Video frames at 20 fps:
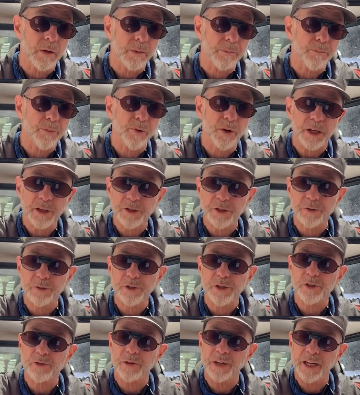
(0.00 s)
pressure
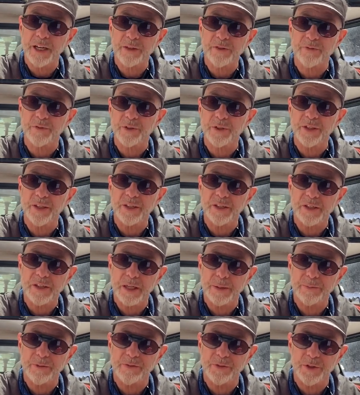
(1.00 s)
is transferred to the
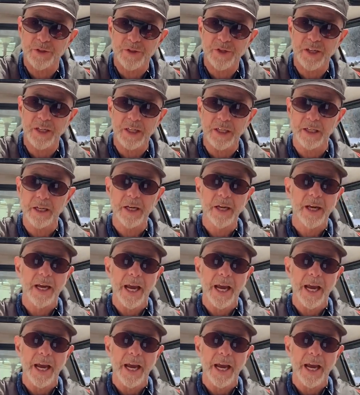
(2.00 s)
tip of your ski.